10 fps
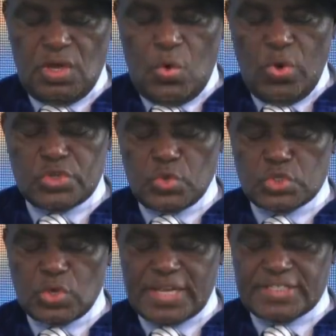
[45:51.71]
which we
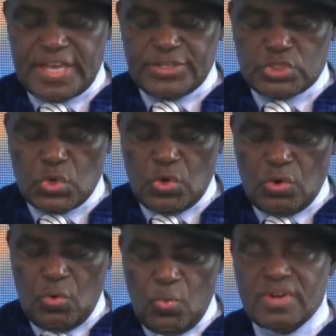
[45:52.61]
should attend to
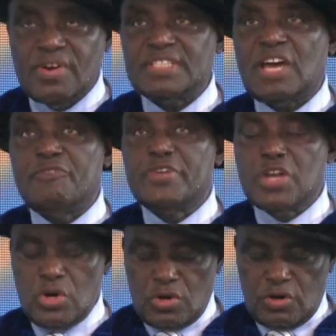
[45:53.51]
with greater
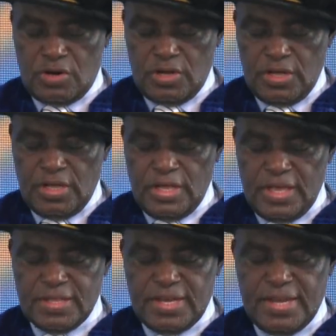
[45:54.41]
vigor
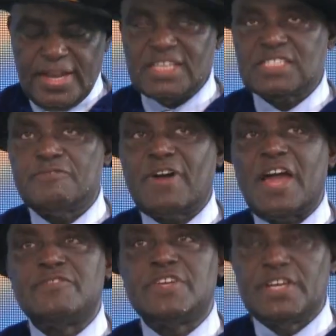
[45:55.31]
in the next
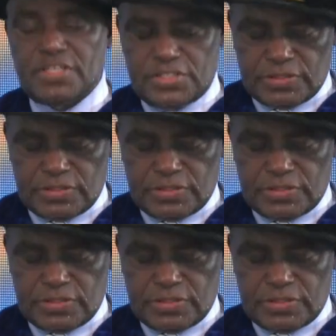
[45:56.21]
5 years.